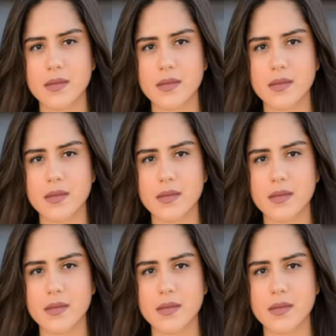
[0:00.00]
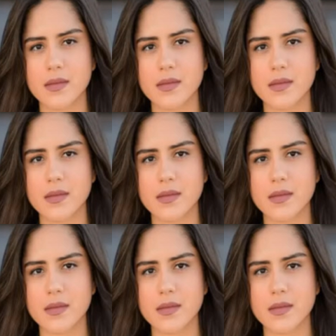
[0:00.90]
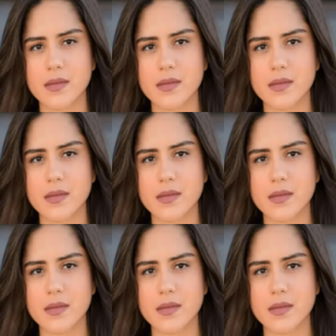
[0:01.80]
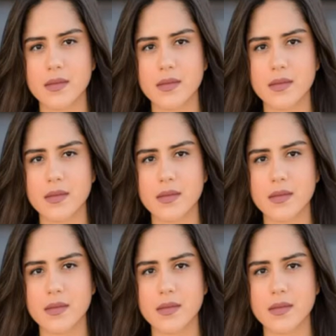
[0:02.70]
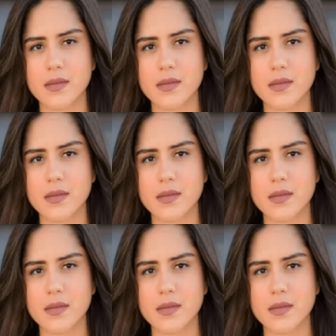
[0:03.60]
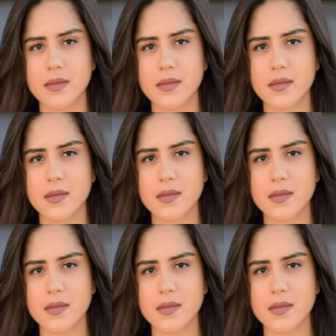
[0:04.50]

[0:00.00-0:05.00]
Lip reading: [no speech]